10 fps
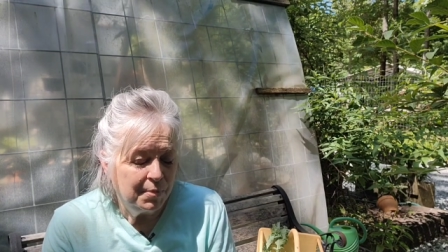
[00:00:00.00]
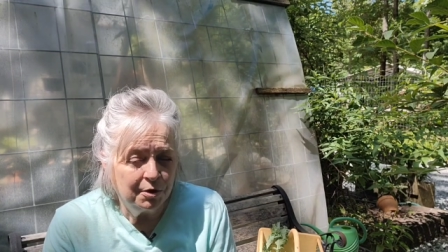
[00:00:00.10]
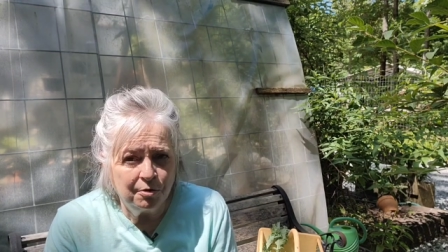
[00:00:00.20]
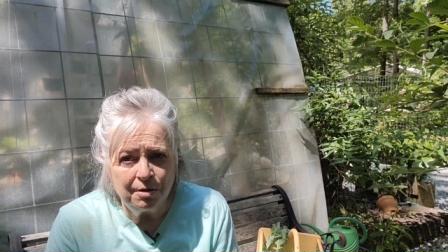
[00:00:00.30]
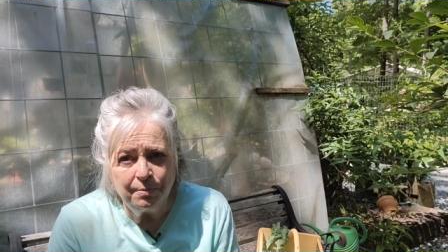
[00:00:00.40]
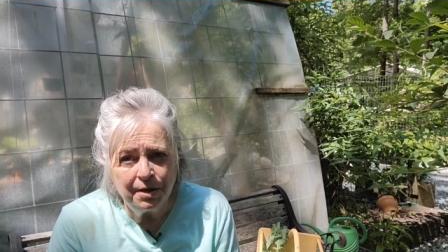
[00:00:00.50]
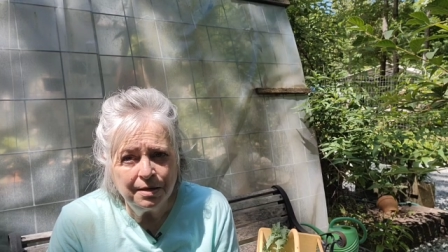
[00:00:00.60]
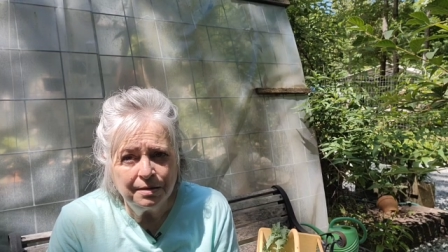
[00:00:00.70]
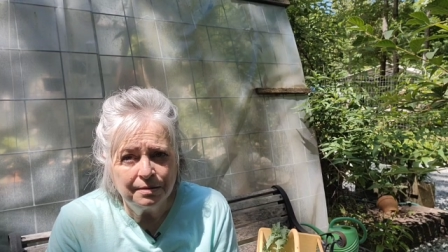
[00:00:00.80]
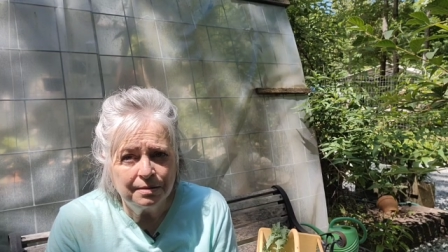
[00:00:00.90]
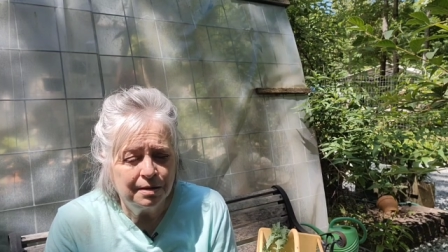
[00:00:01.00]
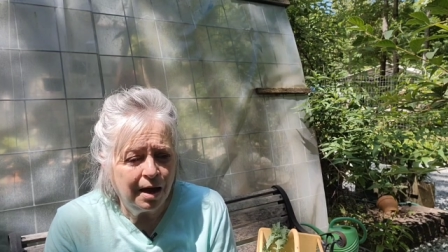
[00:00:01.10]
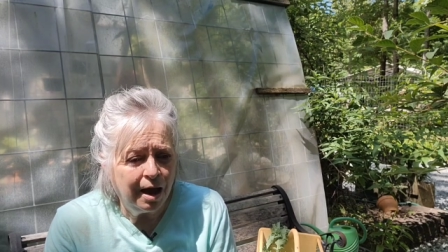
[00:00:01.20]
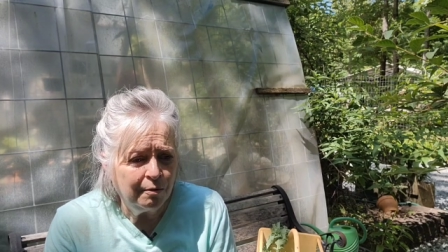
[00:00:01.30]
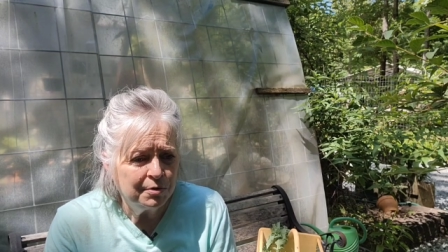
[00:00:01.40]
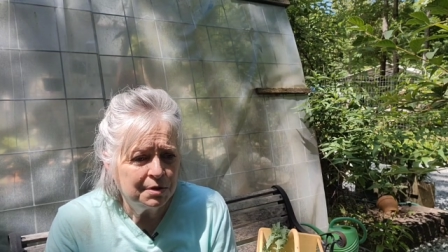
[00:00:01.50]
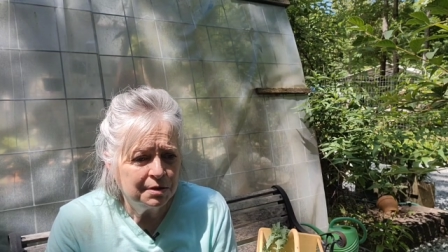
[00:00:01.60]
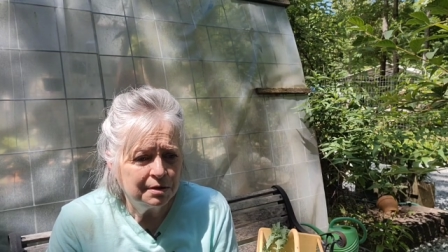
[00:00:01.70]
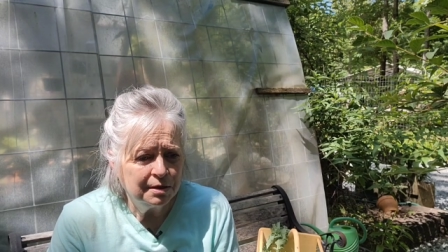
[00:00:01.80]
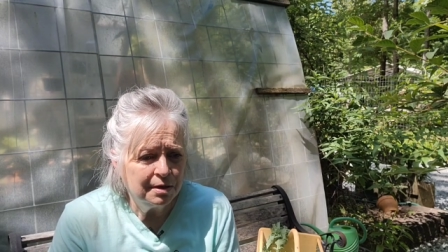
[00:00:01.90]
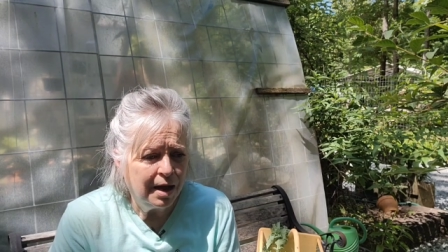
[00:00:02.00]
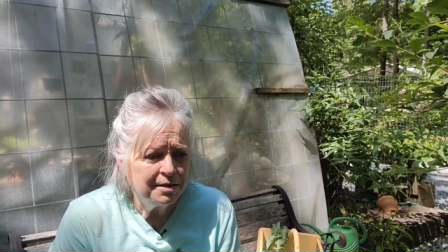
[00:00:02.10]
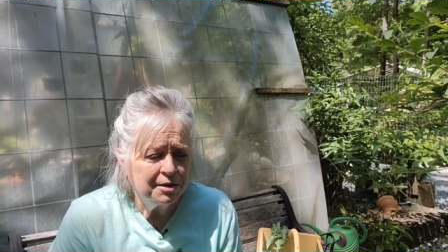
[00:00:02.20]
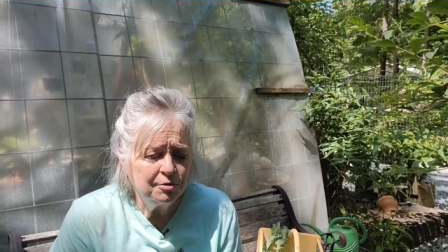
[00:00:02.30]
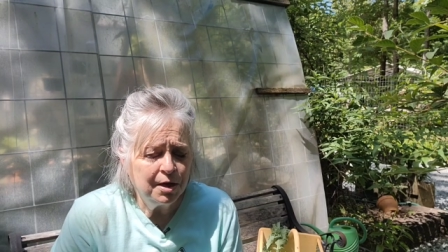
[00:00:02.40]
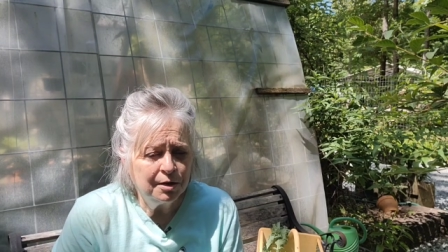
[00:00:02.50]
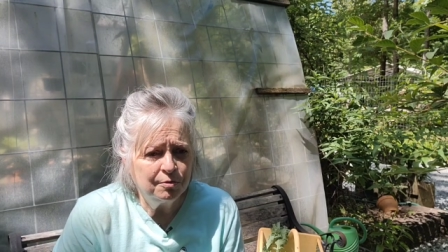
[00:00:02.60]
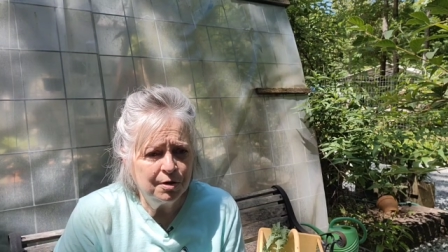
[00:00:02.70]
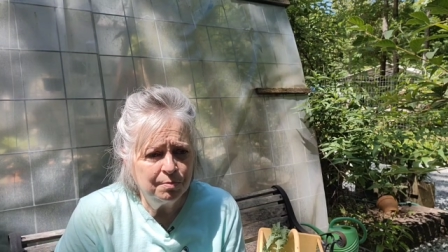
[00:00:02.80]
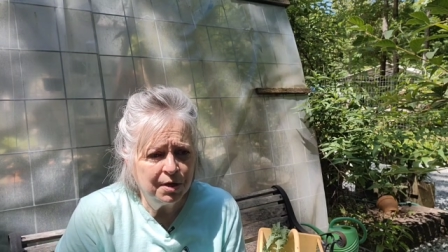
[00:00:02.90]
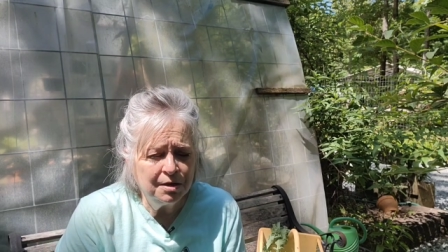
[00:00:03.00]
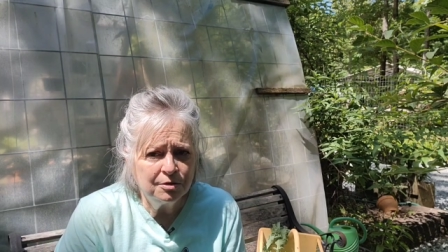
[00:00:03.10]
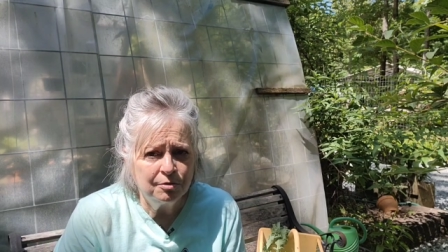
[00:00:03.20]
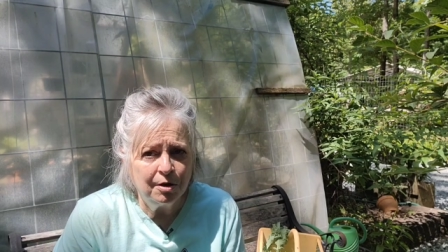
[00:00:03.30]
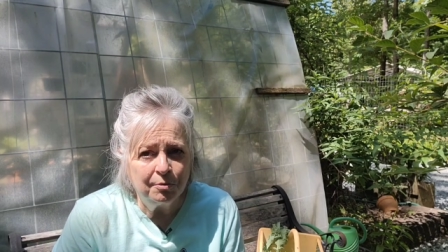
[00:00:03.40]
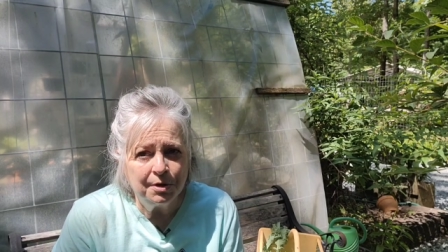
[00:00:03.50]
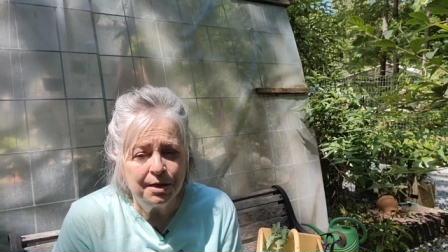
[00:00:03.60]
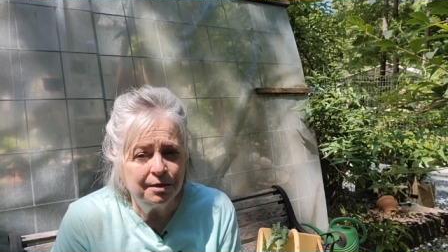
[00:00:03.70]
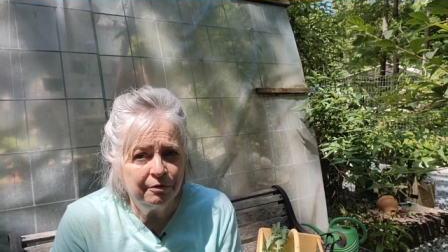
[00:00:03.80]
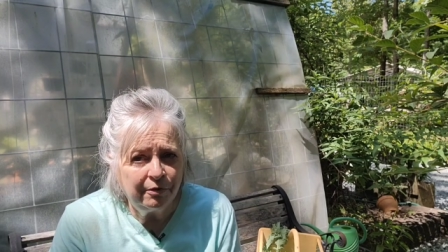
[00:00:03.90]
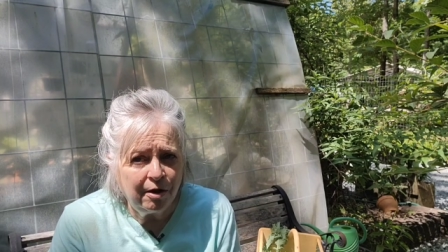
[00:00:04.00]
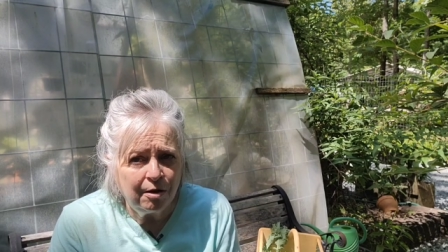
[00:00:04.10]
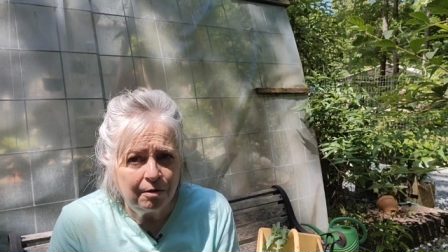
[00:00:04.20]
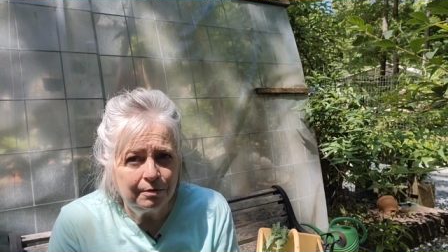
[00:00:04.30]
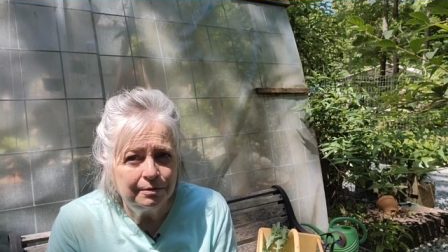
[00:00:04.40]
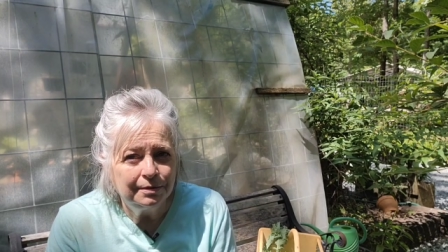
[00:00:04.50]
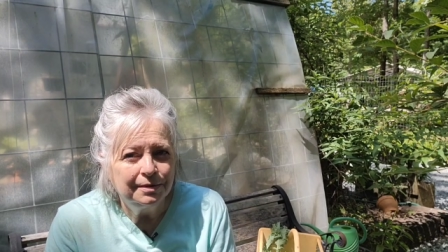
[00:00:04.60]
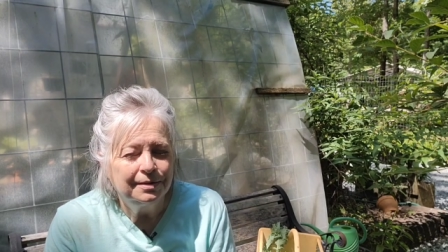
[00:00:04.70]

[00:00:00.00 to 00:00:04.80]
my green beans. I was I still had green beans growing in the fall